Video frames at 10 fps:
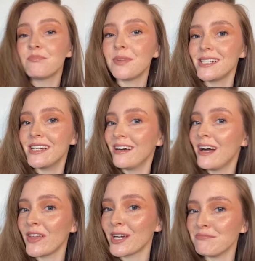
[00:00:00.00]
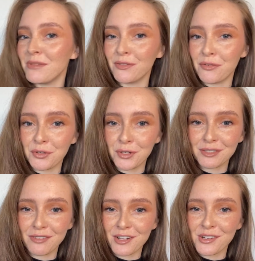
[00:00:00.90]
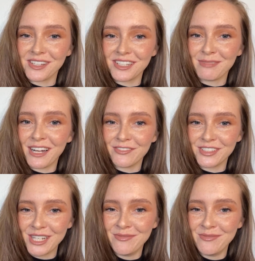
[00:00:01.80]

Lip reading: But yeah, I think I'm a bit of a fraud if I call this my everyday